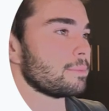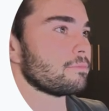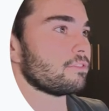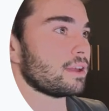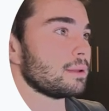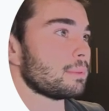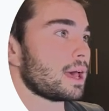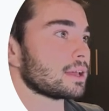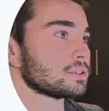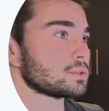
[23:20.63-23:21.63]

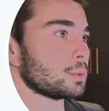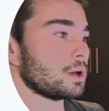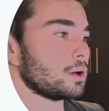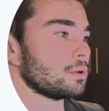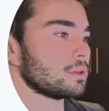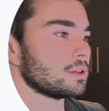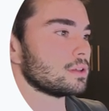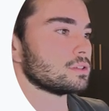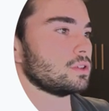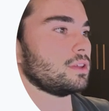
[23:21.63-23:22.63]
feedback as well.
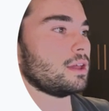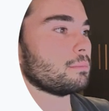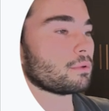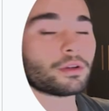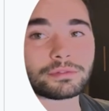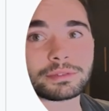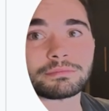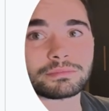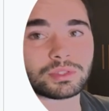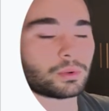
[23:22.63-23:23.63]
So yeah, proves
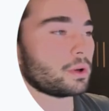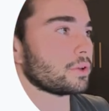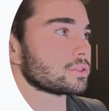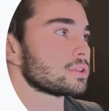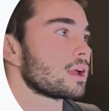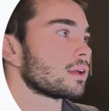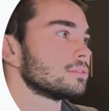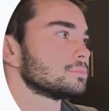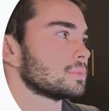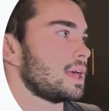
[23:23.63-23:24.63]
still works.
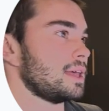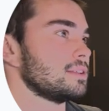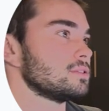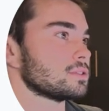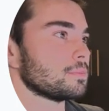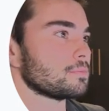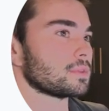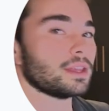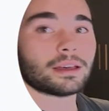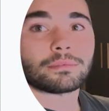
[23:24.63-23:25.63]
And
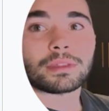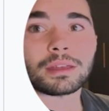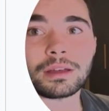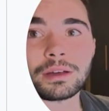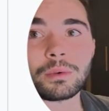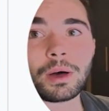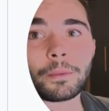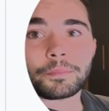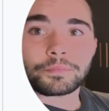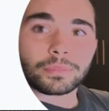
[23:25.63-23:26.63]
yeah, well,